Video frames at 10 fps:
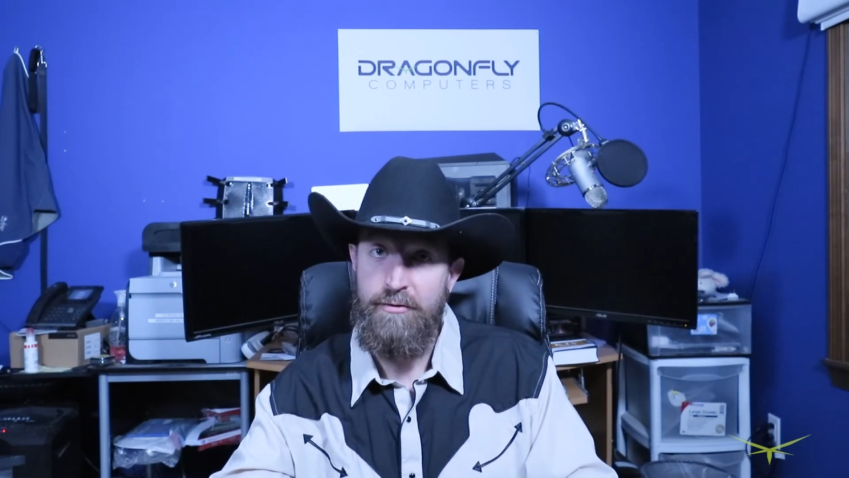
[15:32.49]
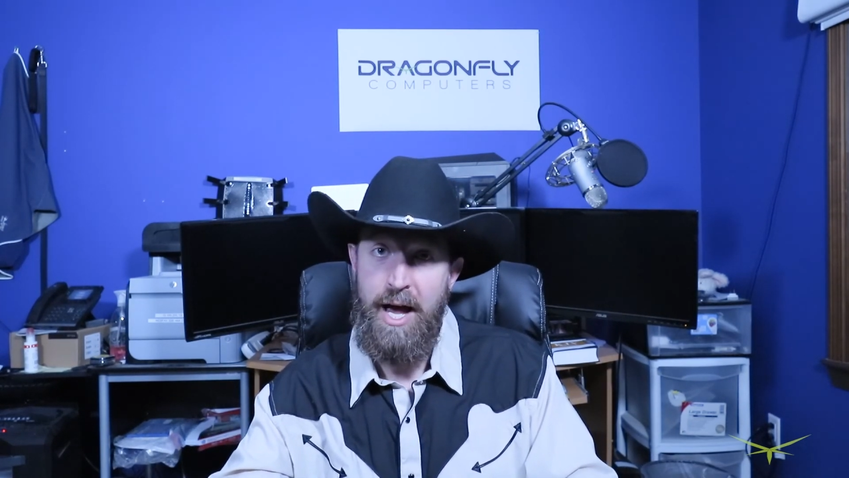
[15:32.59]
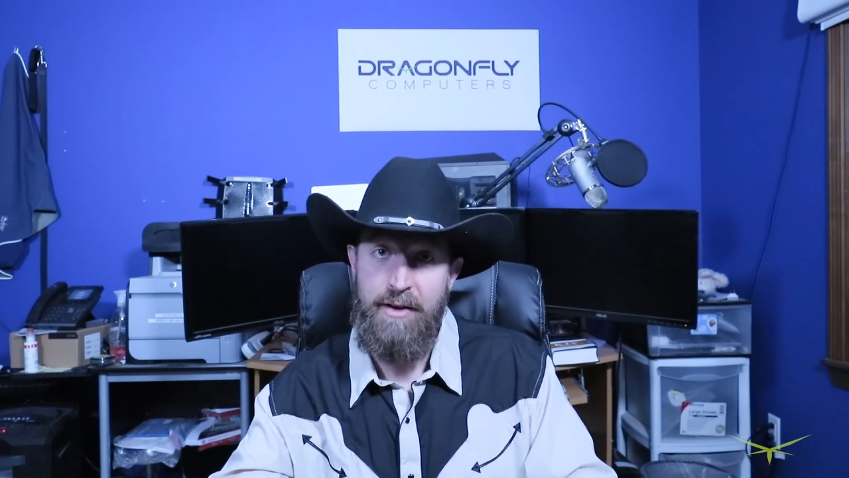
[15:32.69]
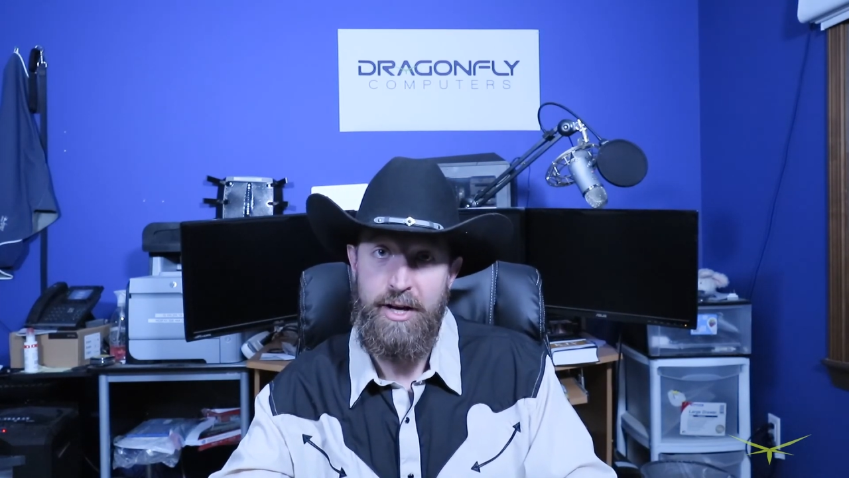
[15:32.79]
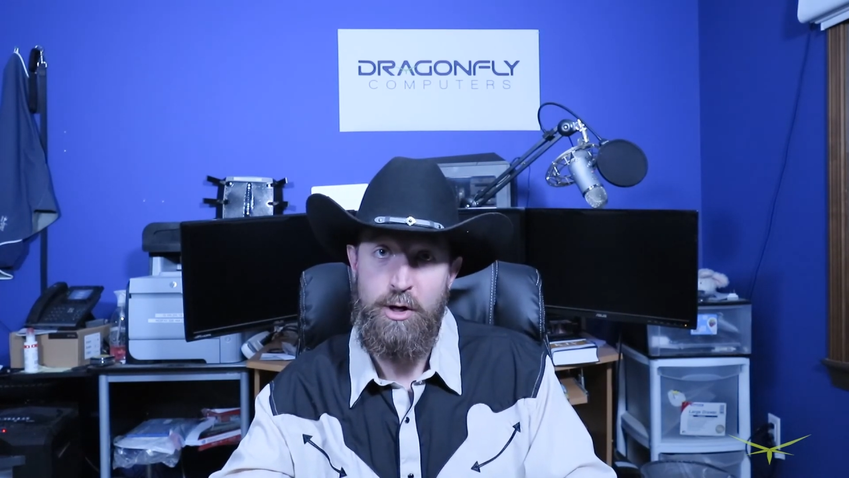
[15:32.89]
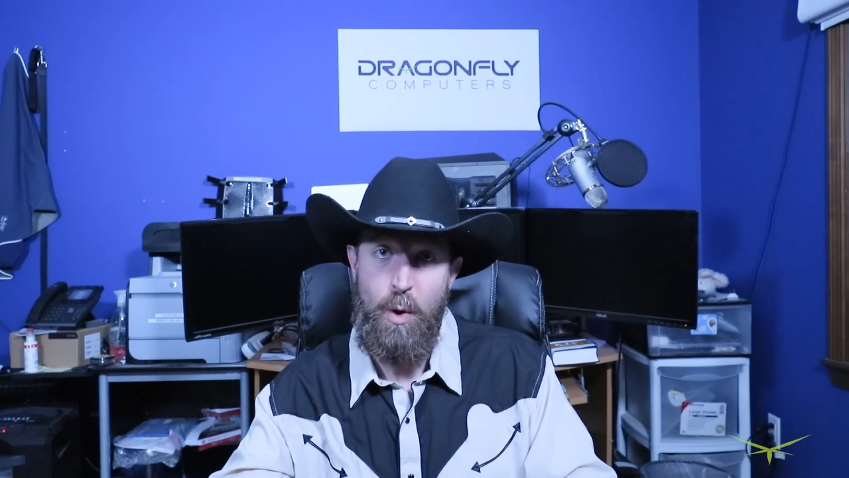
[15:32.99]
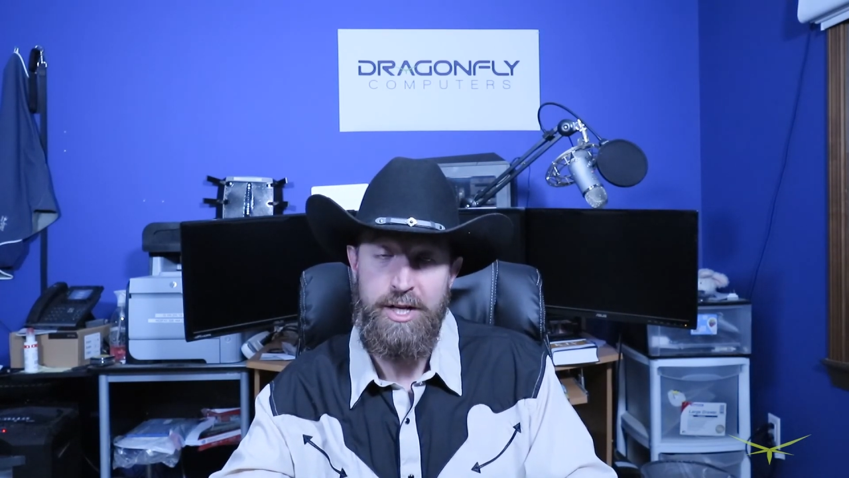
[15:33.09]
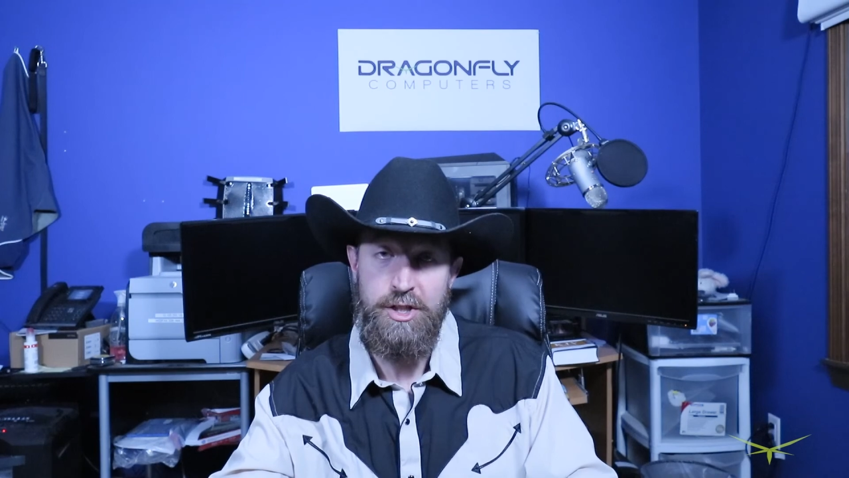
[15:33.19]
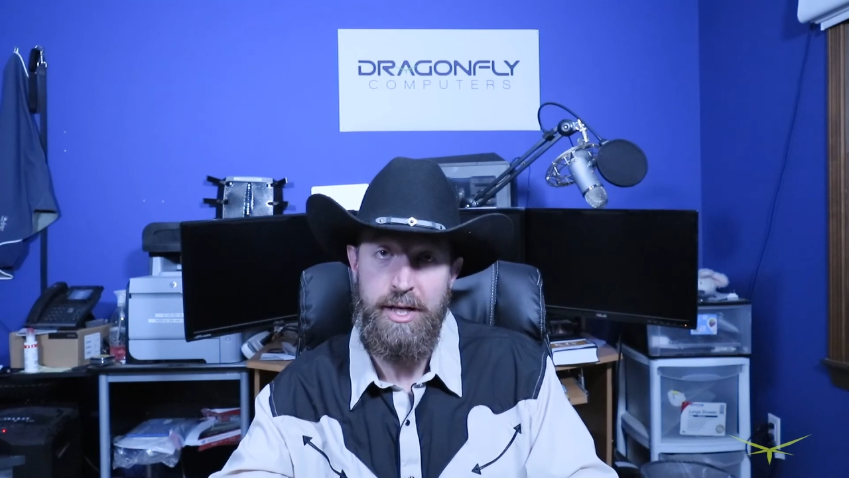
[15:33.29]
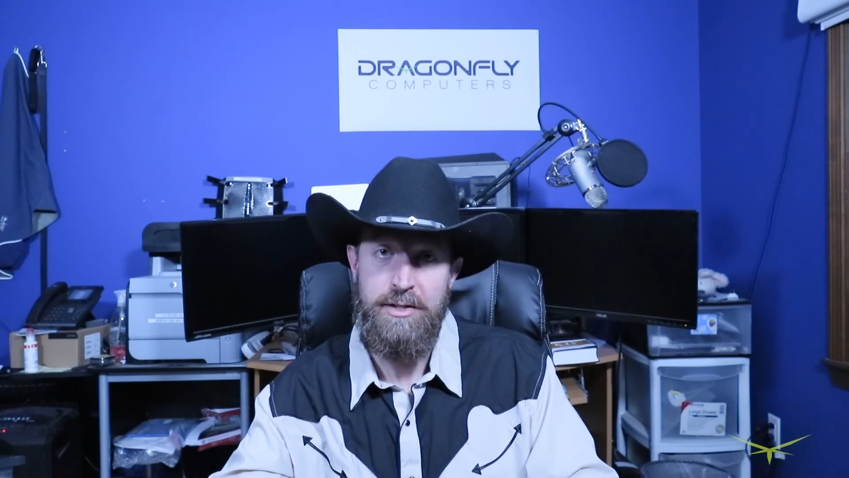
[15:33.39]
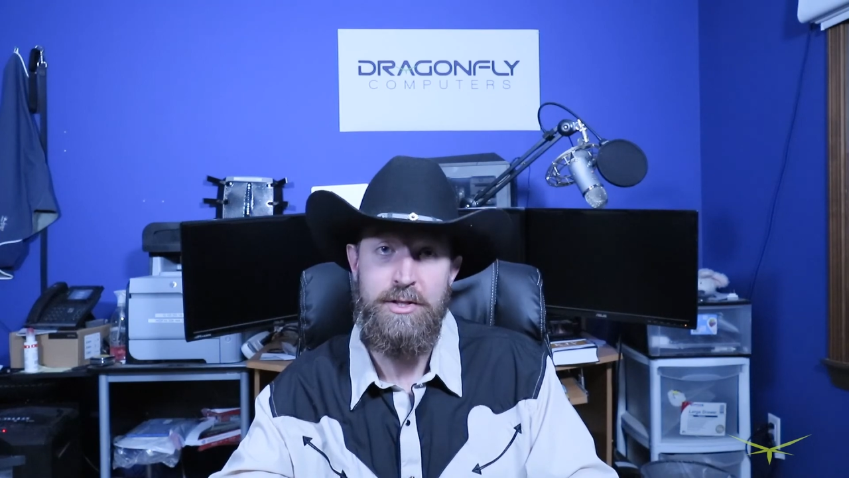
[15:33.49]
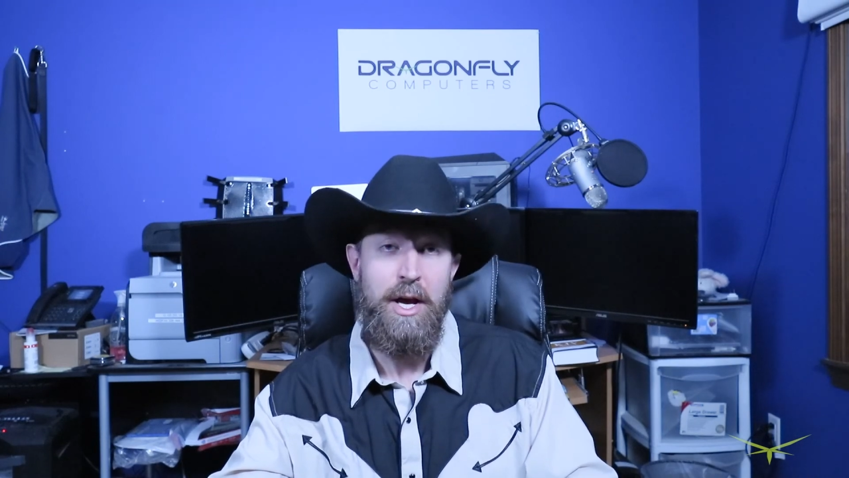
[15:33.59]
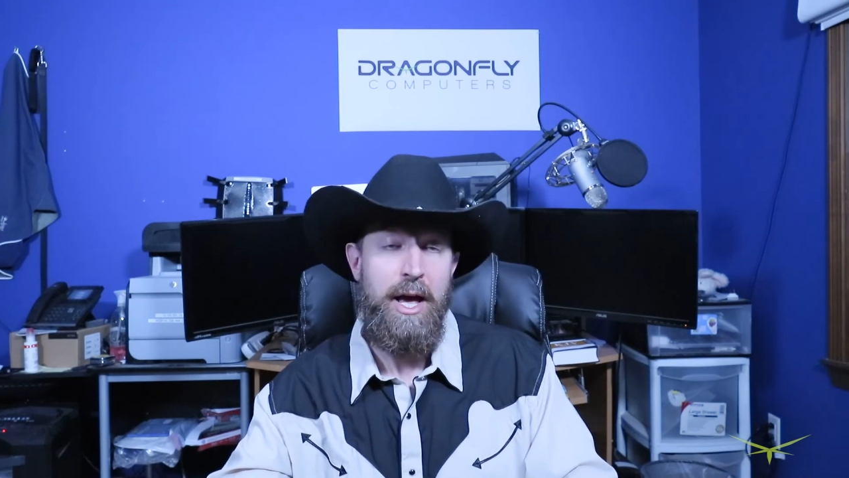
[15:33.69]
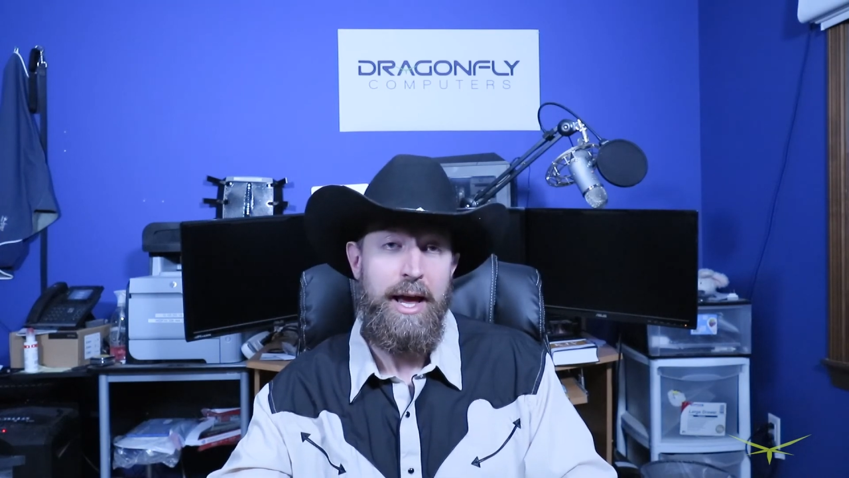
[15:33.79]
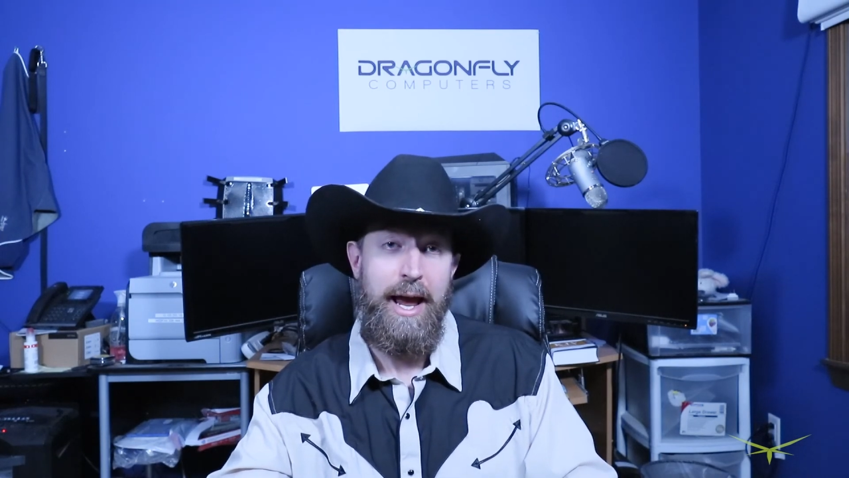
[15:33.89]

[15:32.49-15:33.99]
if you have any questions.